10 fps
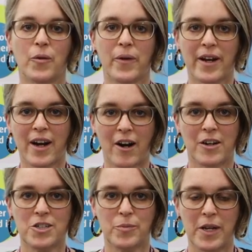that we
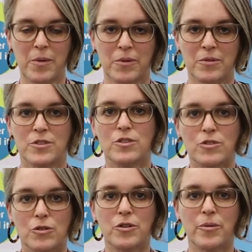encourage people to
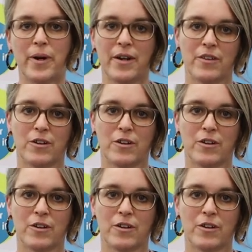talk about